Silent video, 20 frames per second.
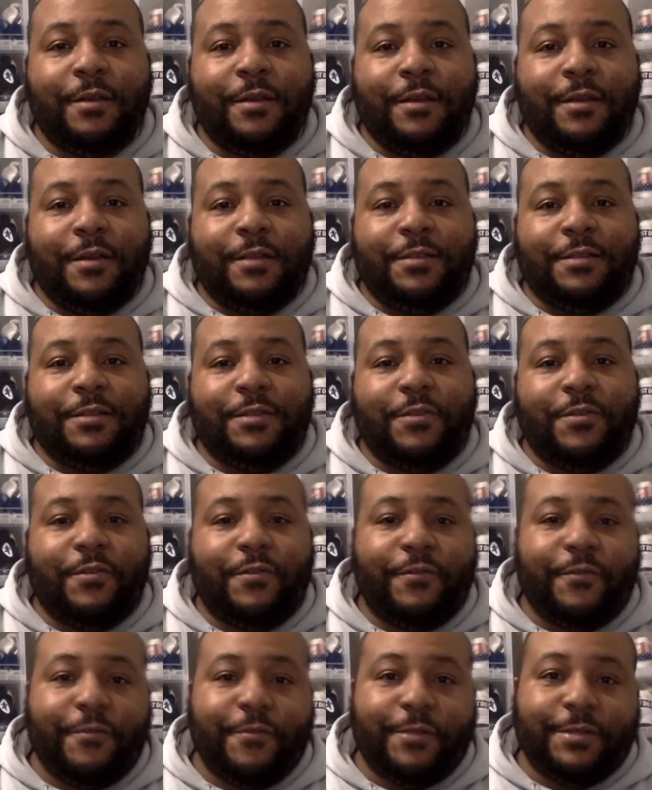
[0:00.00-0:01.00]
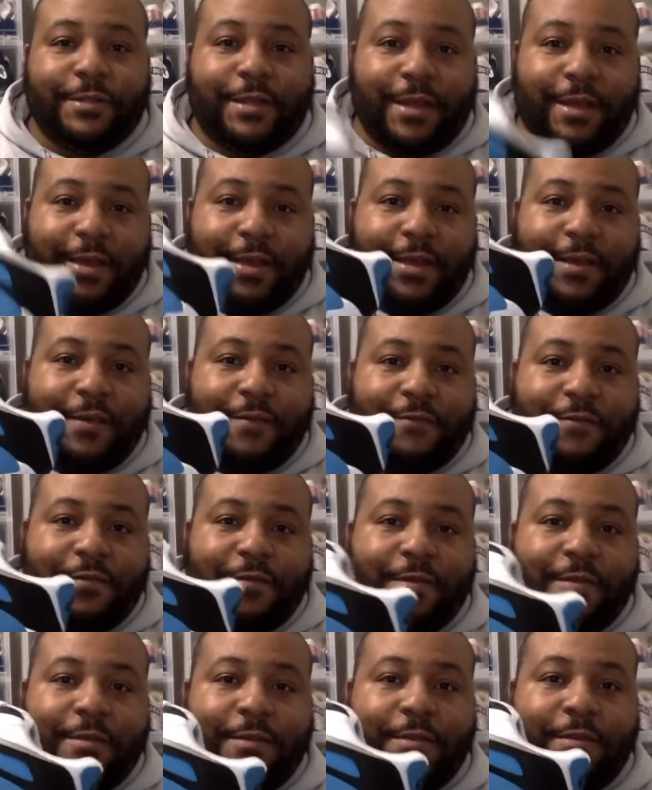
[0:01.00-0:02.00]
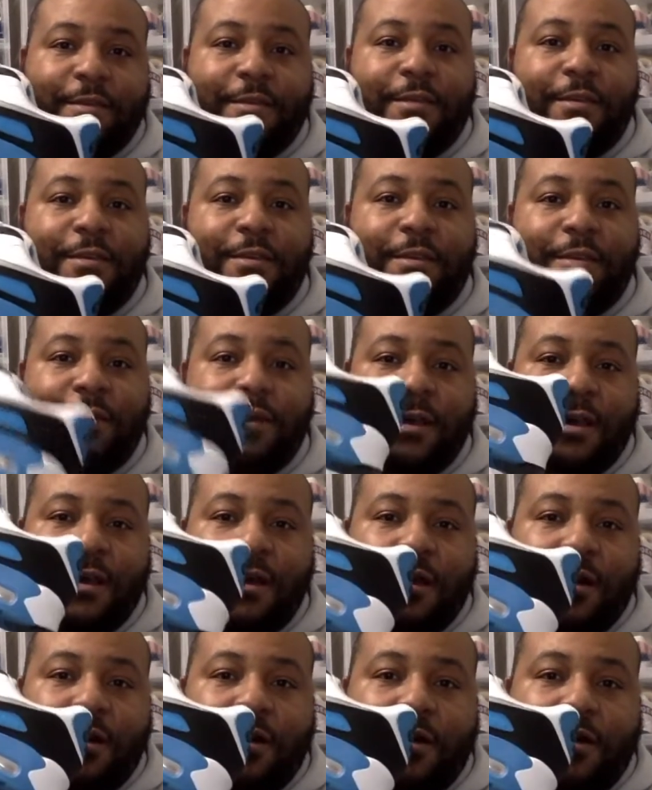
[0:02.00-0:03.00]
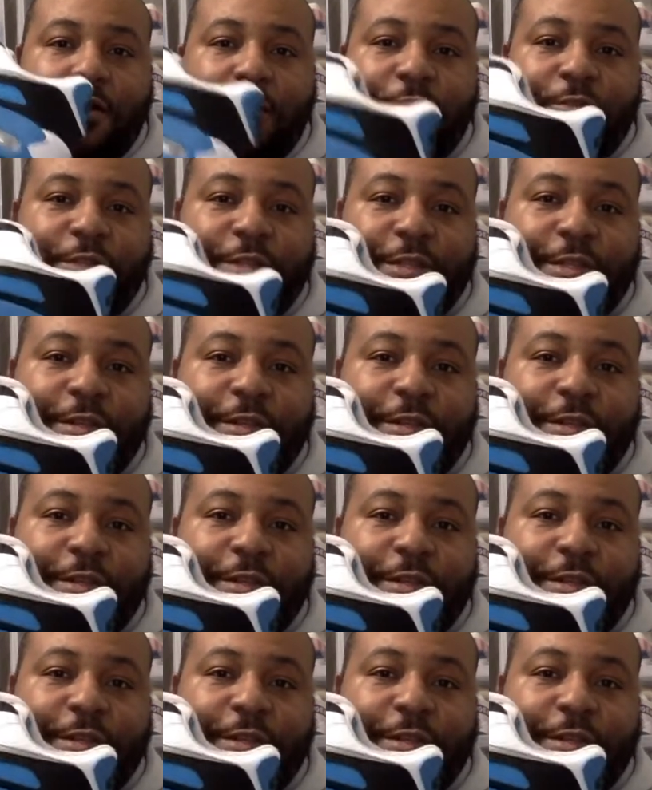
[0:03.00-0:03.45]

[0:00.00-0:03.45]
So of course I have the OG